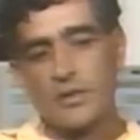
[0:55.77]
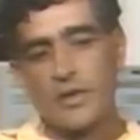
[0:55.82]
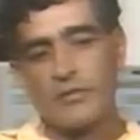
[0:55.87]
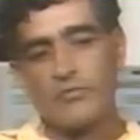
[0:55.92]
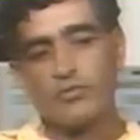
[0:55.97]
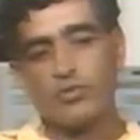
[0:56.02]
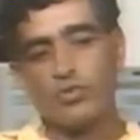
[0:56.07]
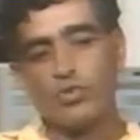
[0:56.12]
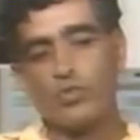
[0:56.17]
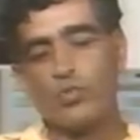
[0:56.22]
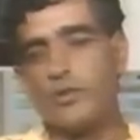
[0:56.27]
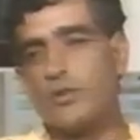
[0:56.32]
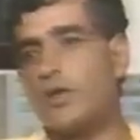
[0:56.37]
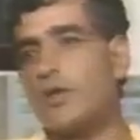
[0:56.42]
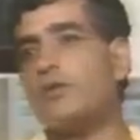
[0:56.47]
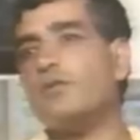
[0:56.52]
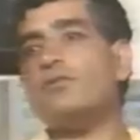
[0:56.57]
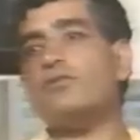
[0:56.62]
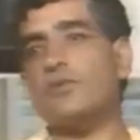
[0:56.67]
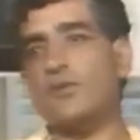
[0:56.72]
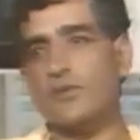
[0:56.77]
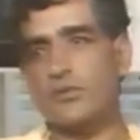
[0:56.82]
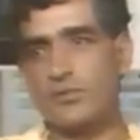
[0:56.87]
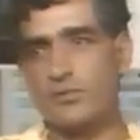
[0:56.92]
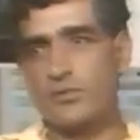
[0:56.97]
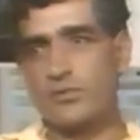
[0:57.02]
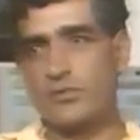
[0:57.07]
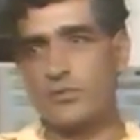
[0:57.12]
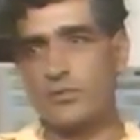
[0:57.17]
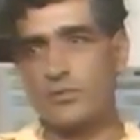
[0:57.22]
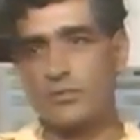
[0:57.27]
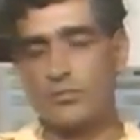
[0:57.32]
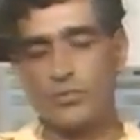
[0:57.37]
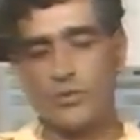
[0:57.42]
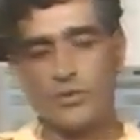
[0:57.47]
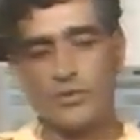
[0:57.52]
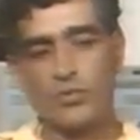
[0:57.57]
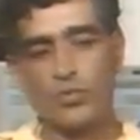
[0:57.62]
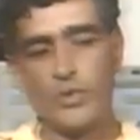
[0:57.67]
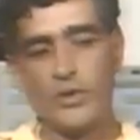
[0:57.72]
have to do with other things,
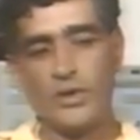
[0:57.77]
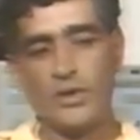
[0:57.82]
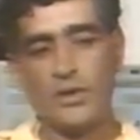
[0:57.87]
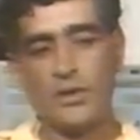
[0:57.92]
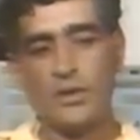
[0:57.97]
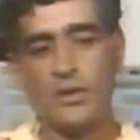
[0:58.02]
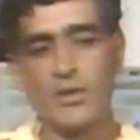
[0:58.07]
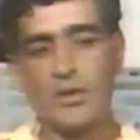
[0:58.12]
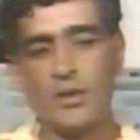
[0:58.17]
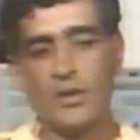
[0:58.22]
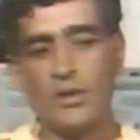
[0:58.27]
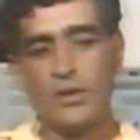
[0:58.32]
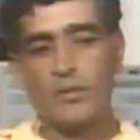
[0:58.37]
with the way